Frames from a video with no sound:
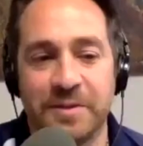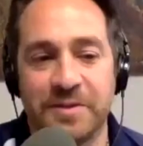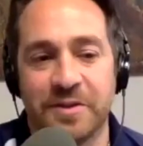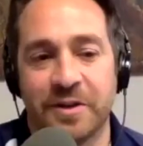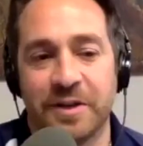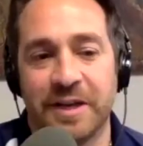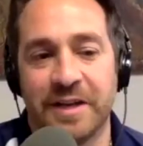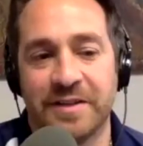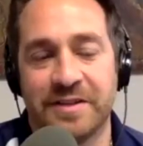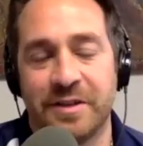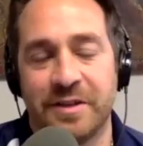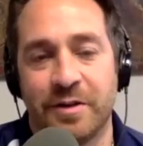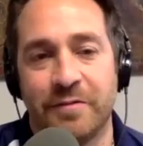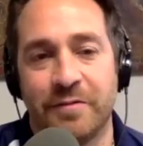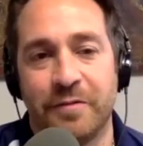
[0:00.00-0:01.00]
our guest
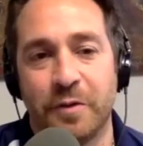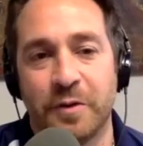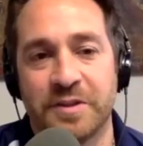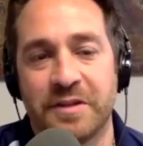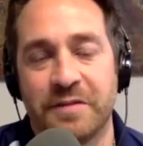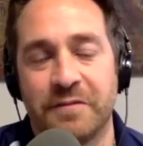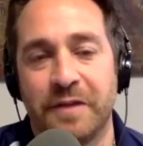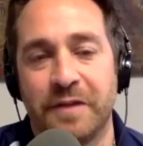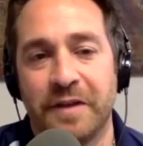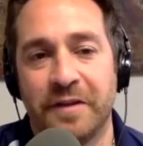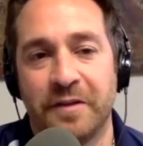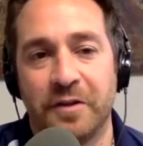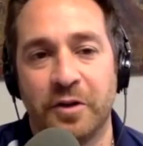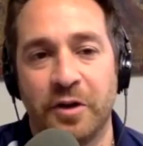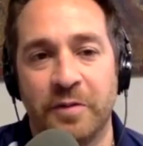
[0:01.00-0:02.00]
here on Focus on Faith
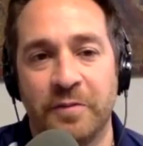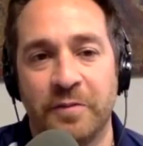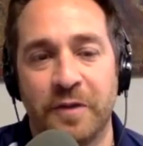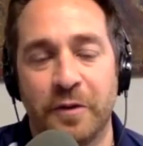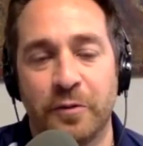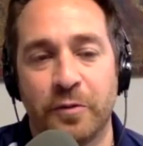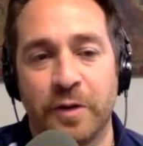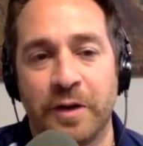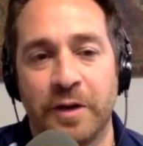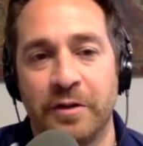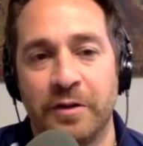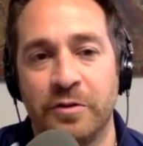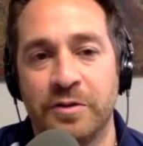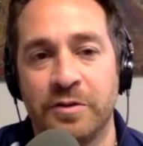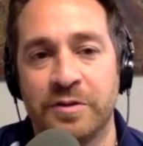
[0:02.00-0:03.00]
on Notre Dame Federal Credit
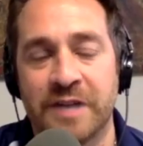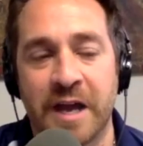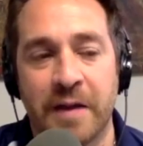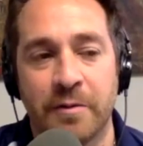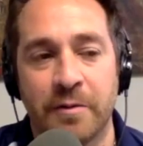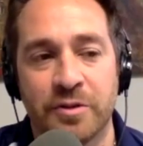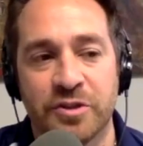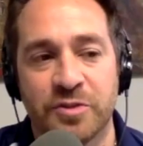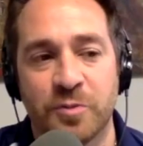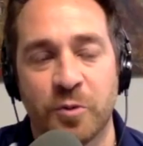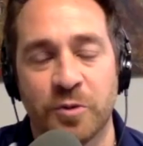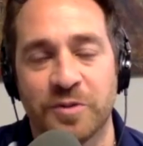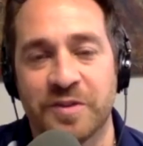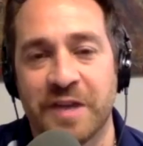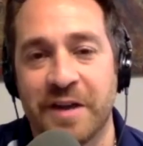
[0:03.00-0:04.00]
Union's Irish
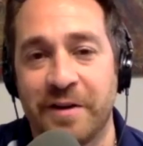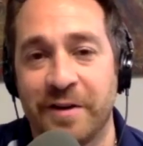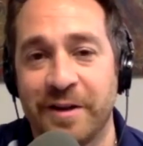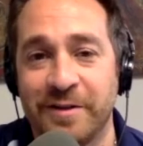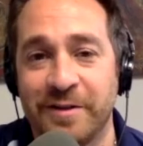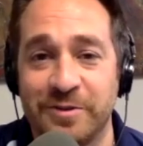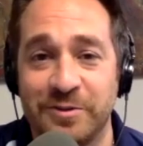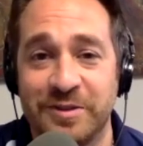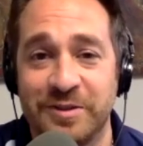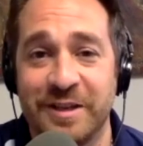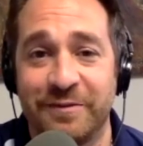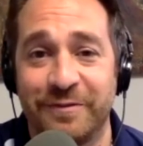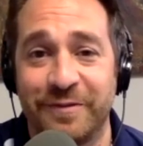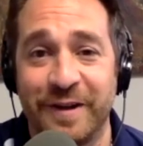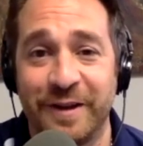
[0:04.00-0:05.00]
Sports Saturdays. You say
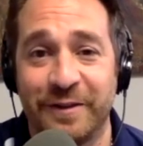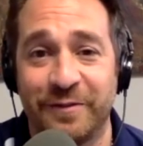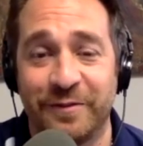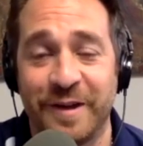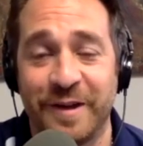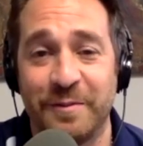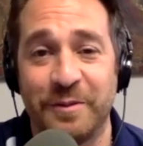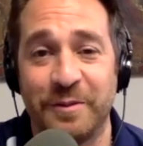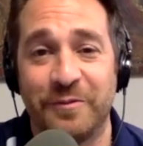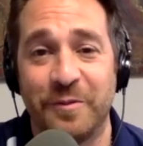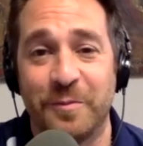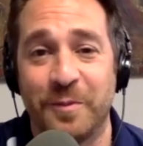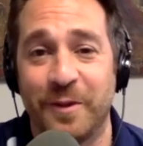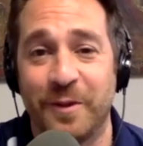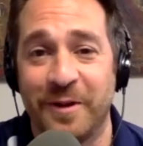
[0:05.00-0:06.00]
faith, family,
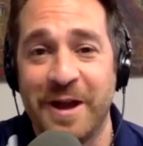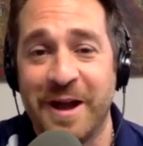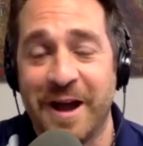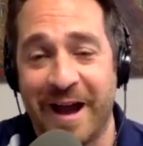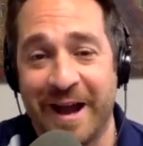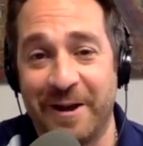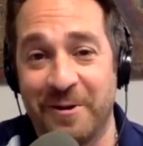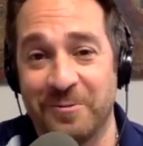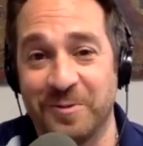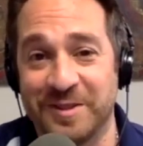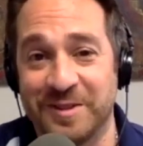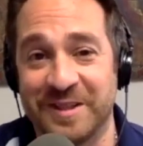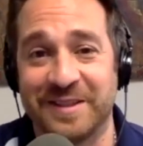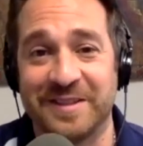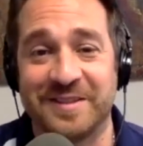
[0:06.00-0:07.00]
football. I always
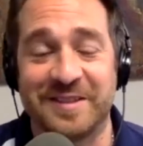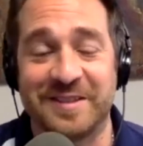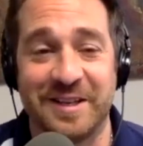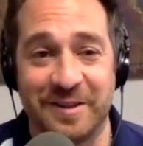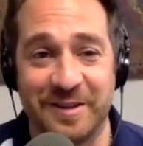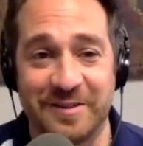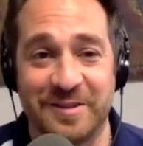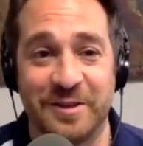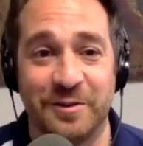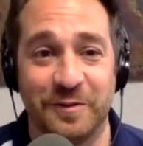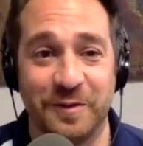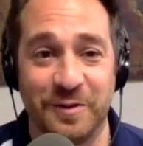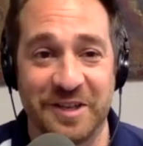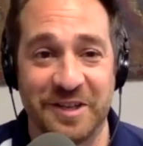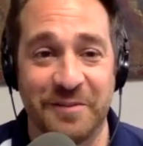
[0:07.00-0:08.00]
like to say this
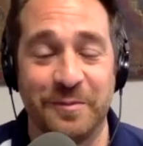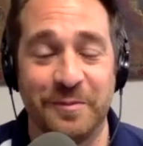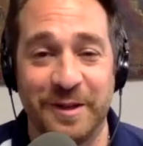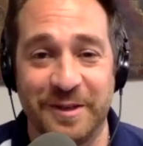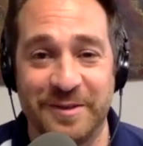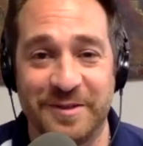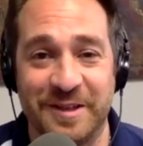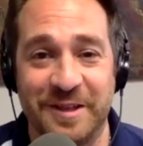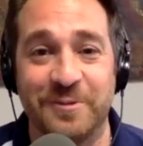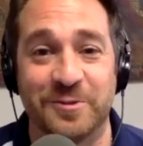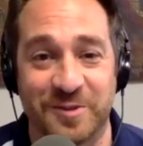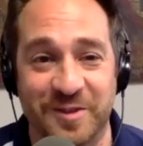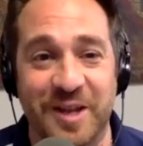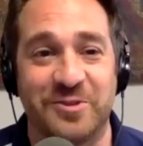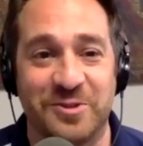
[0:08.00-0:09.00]
interview segment is the
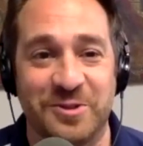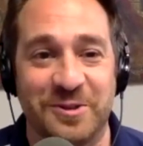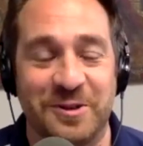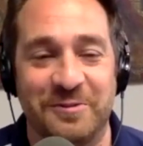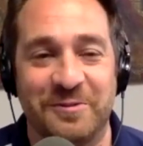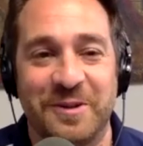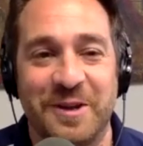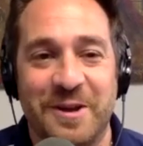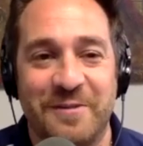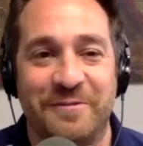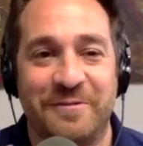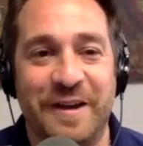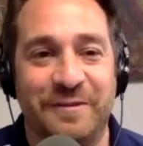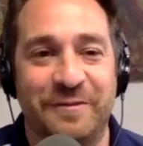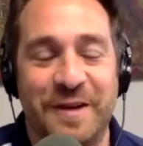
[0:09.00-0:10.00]
intersection of
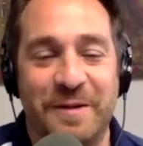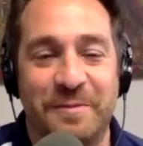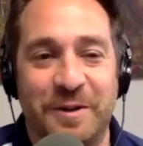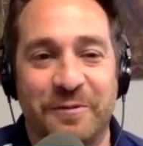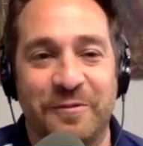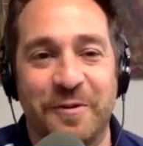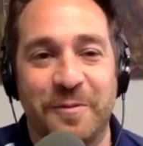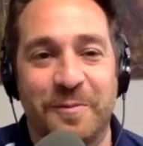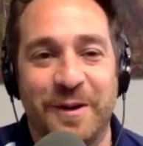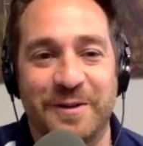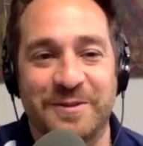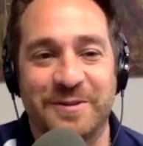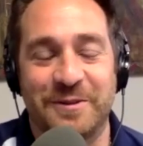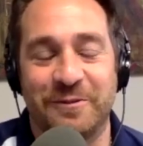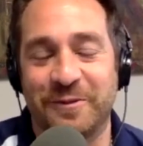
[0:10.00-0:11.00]
faith, family, and football.
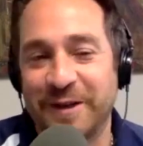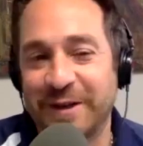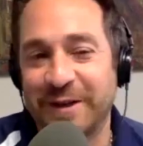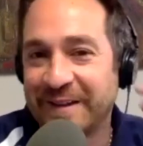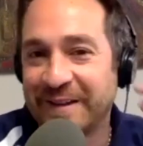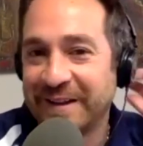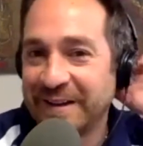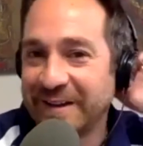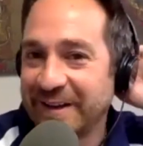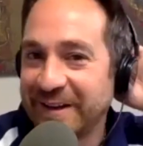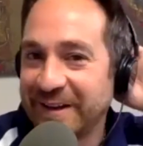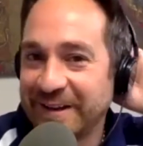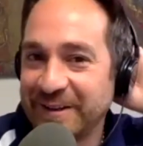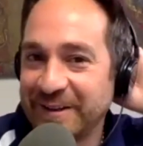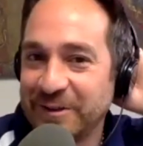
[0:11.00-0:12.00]
So funny that
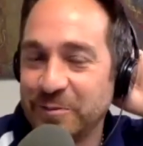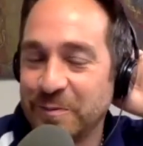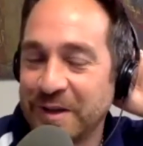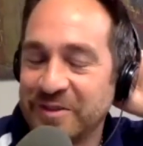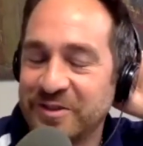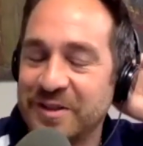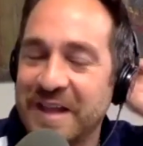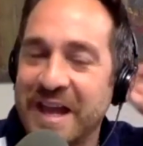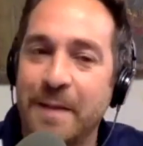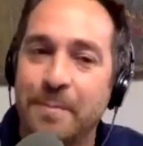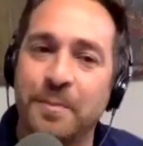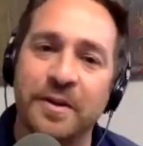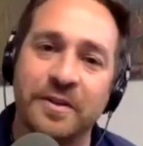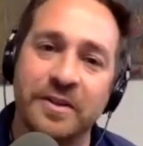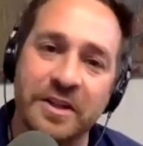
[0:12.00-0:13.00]
you mentioned that.
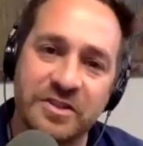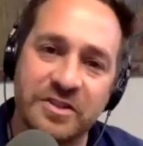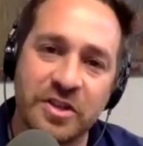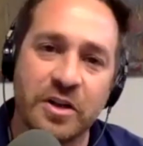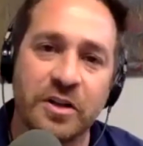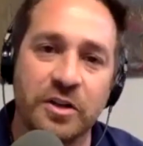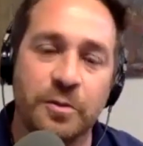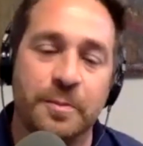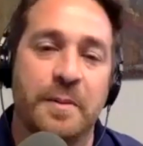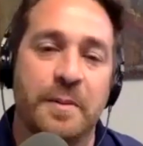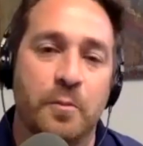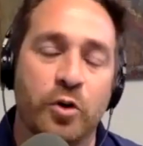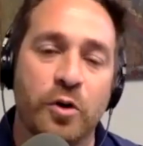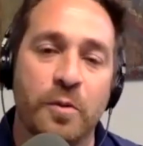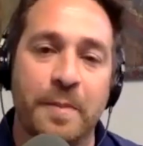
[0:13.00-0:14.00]
But let's talk a little bit
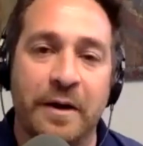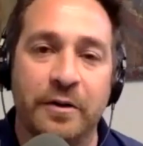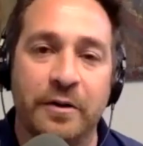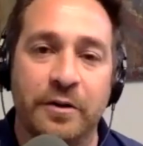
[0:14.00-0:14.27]
more about your